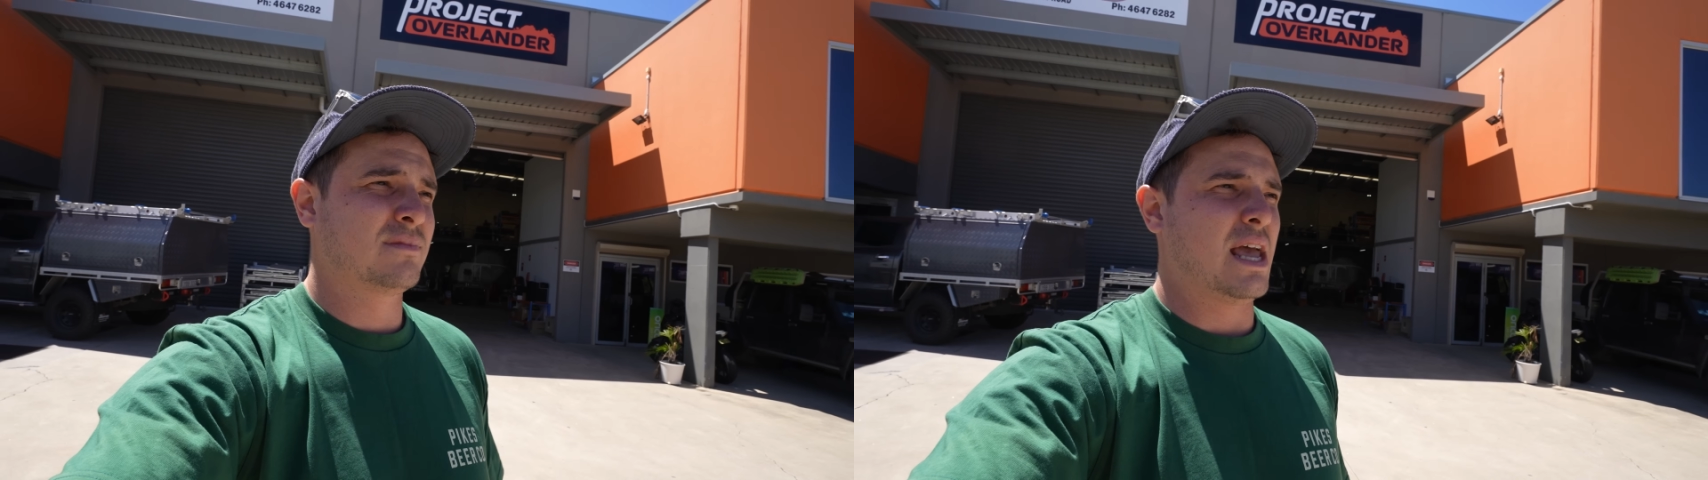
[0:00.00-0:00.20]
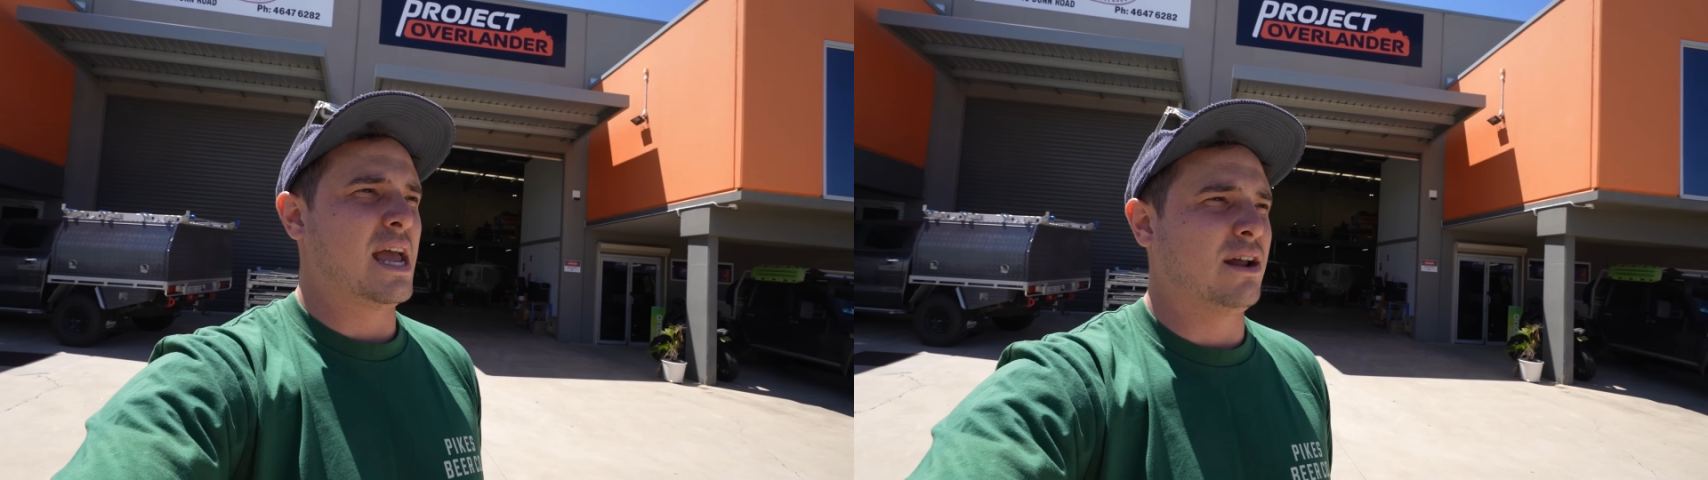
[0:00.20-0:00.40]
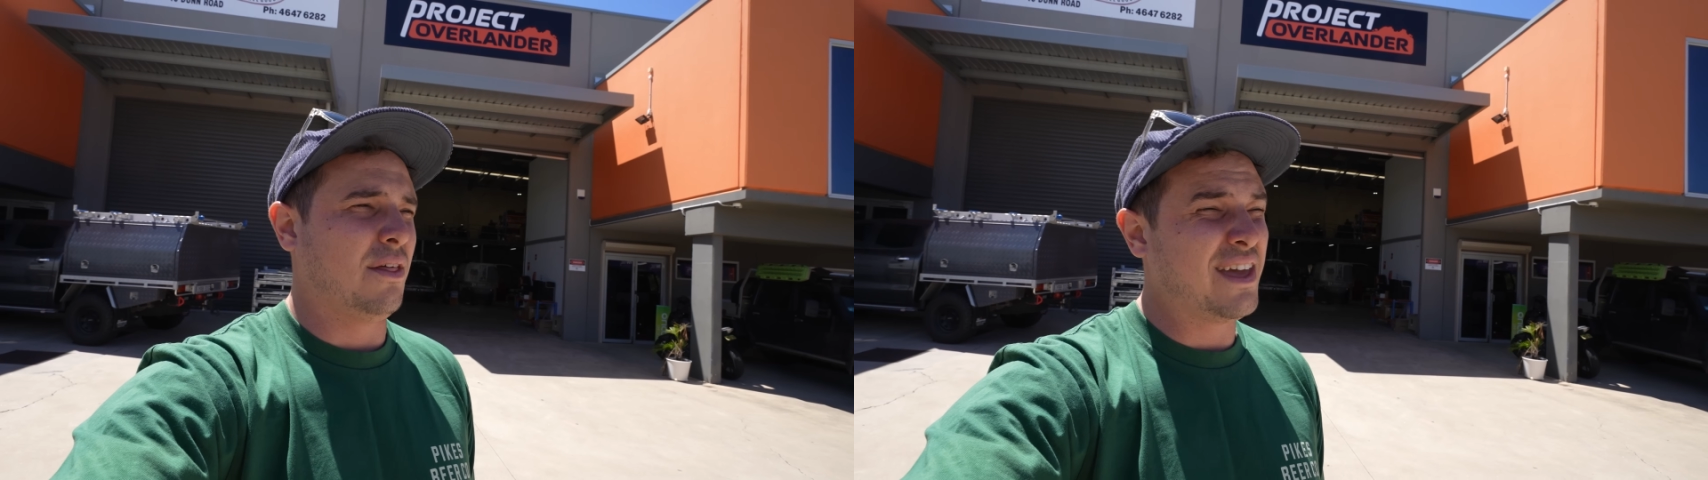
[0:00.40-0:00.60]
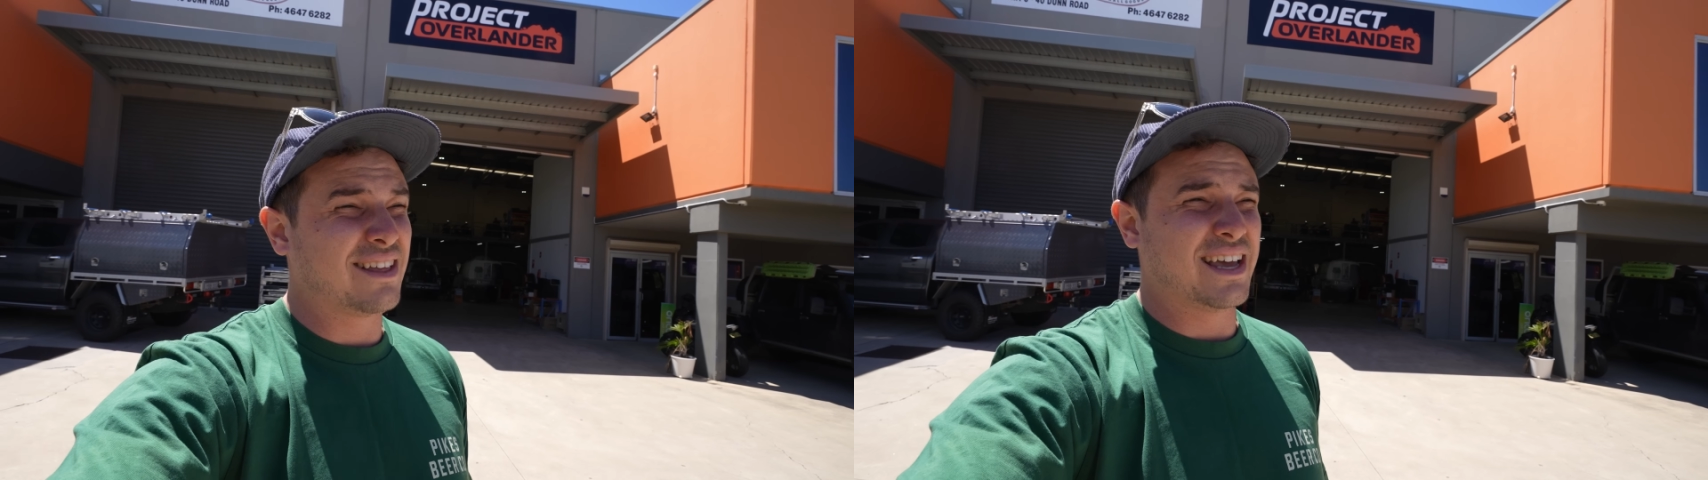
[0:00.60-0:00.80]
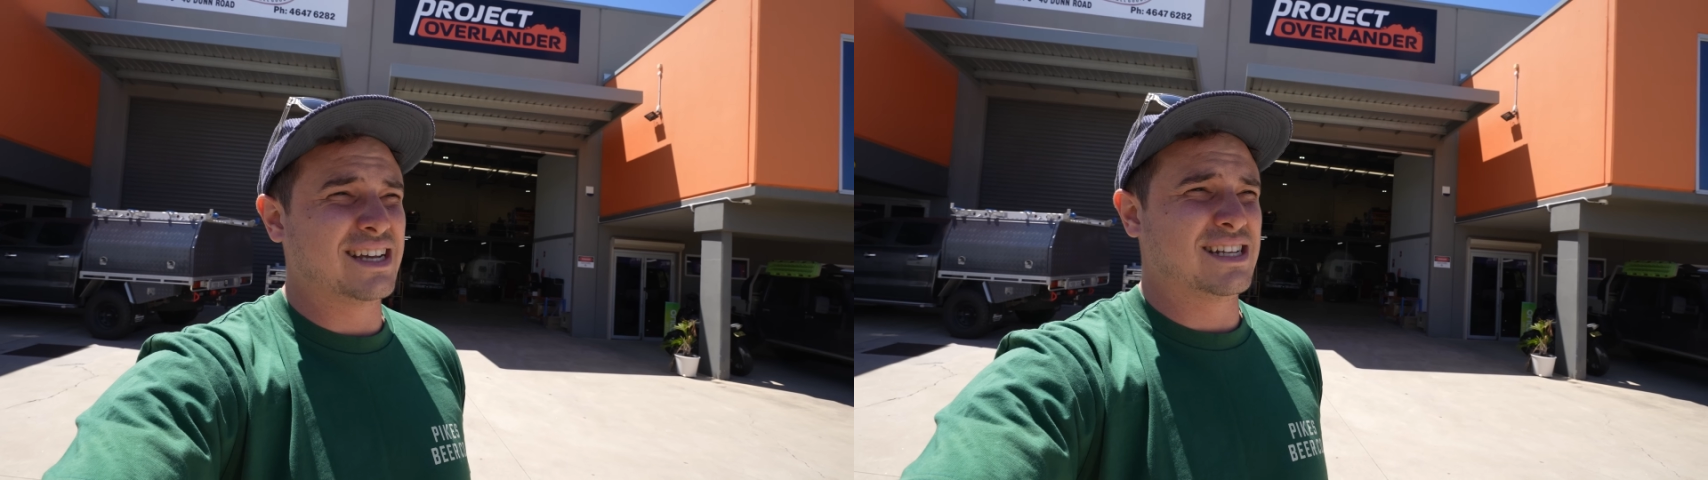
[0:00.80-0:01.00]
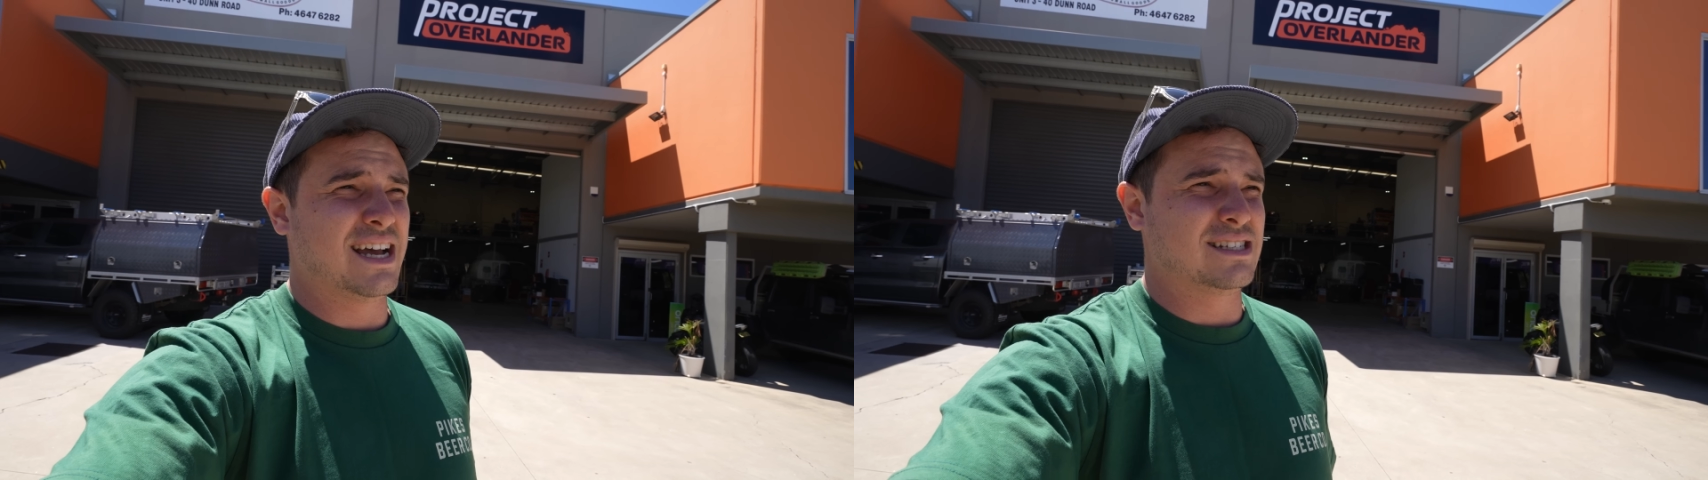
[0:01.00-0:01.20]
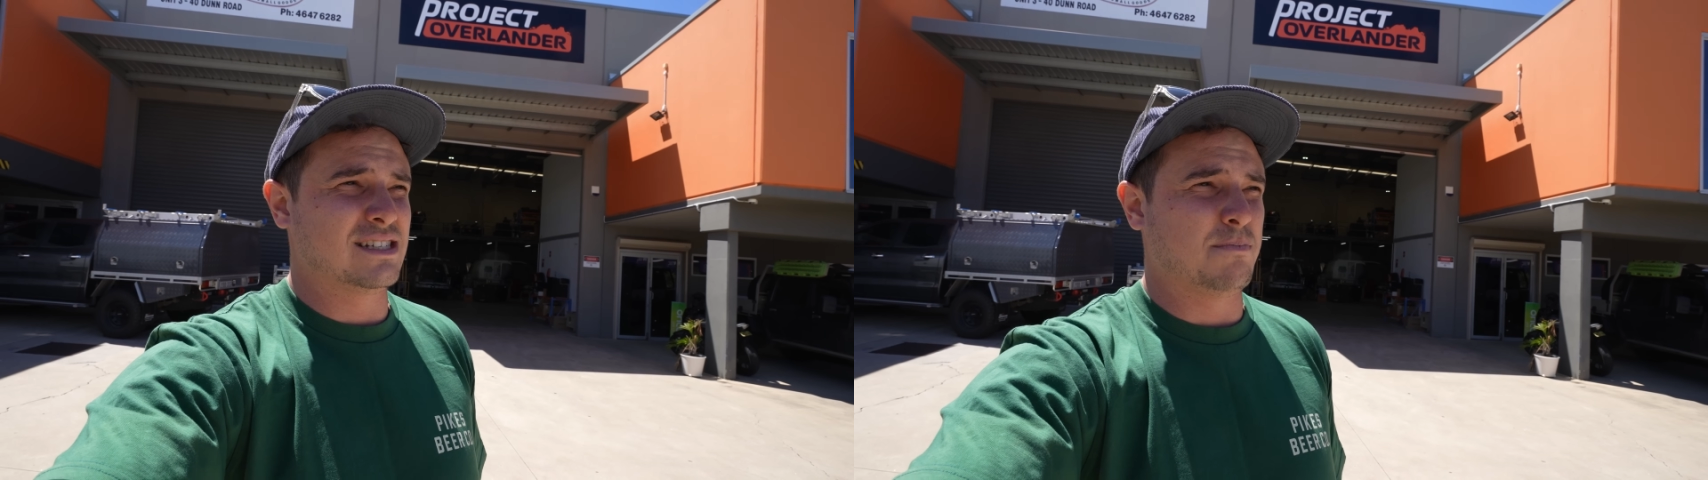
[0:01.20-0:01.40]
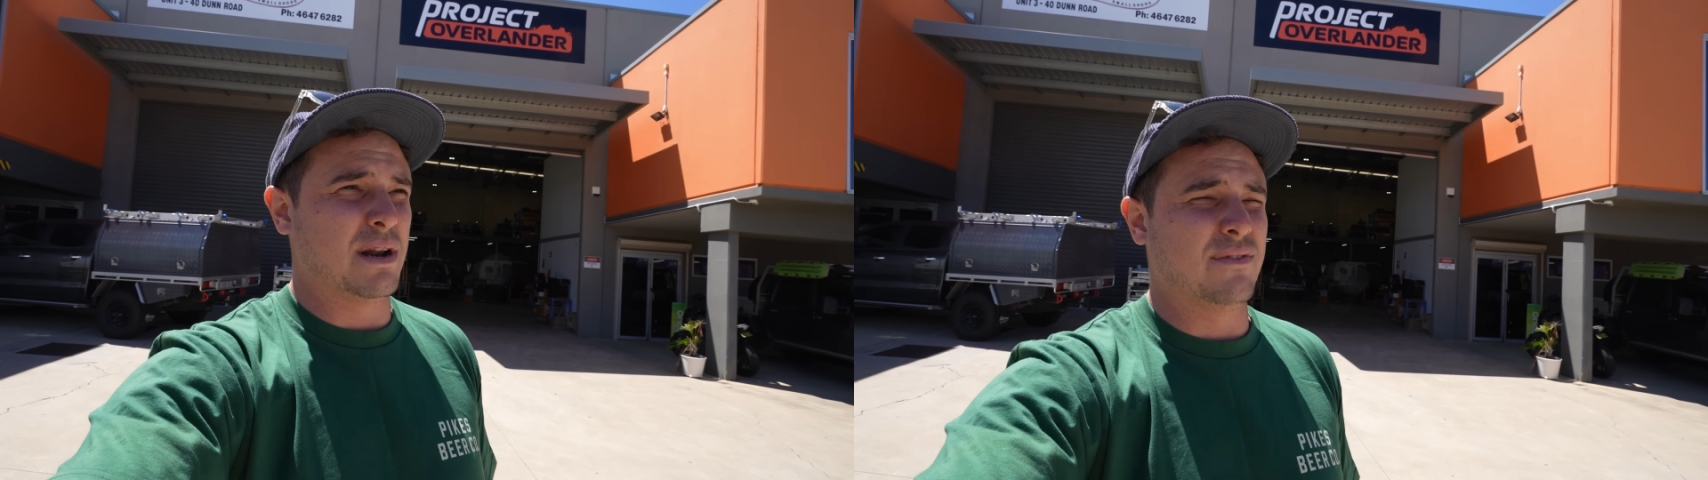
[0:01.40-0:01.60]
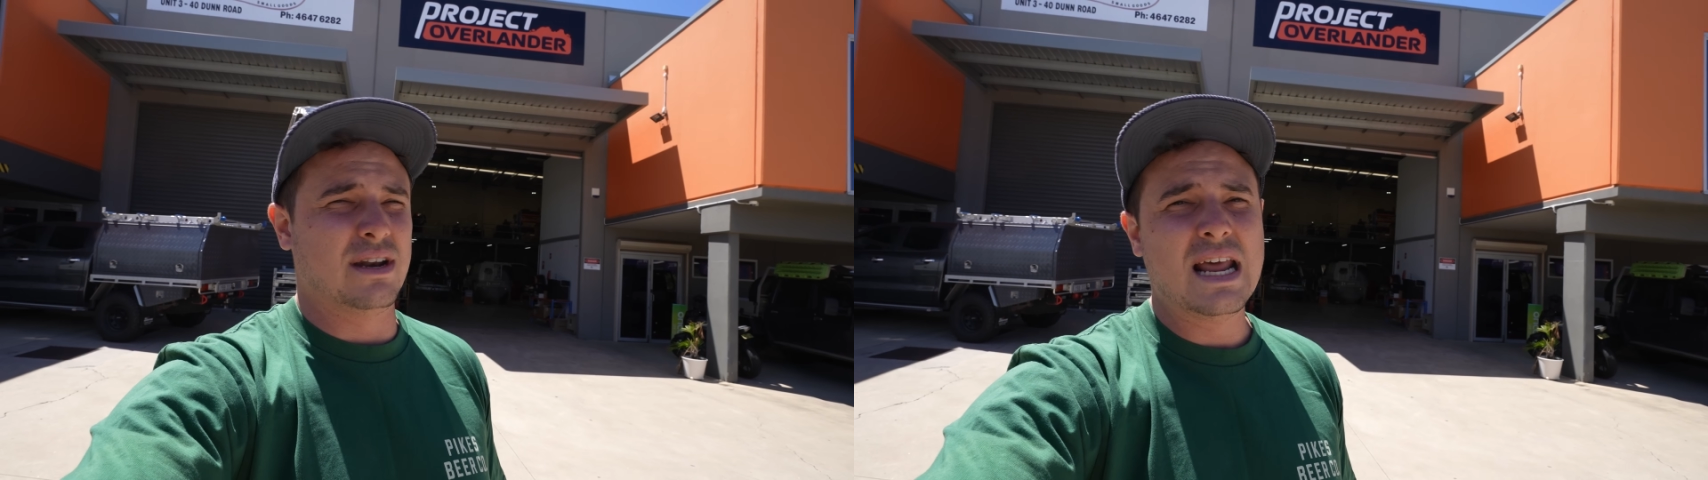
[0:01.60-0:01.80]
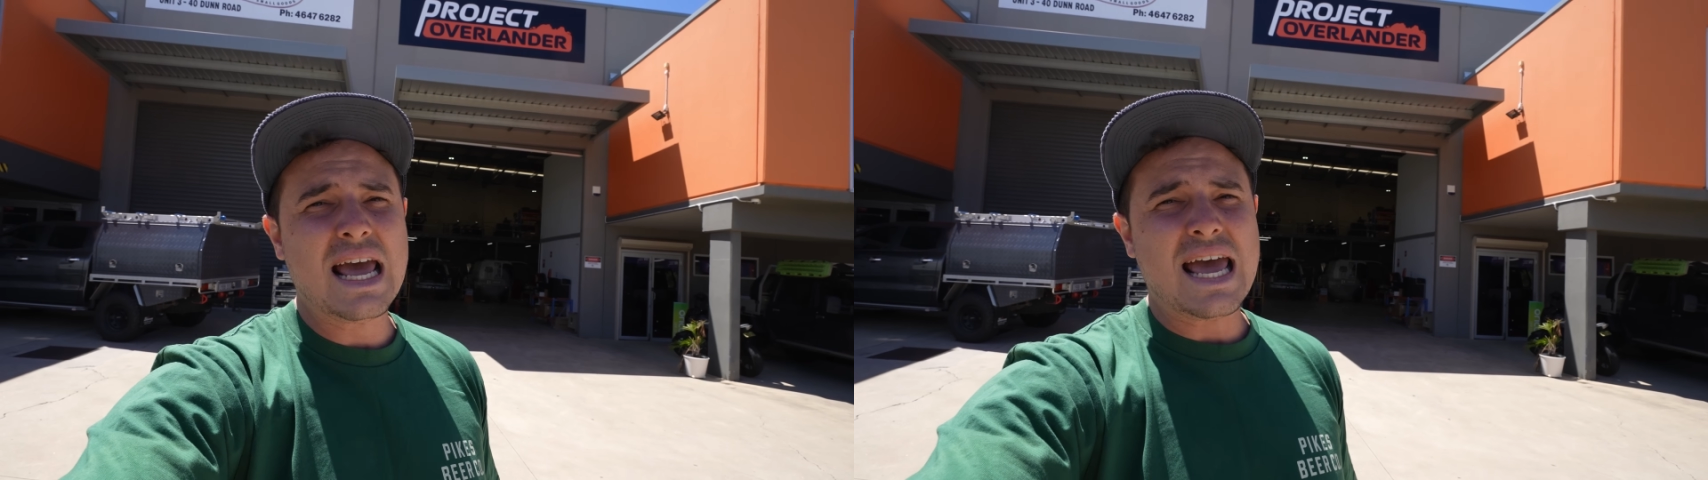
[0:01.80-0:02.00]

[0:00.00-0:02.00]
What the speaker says: And I think these days is a bit of an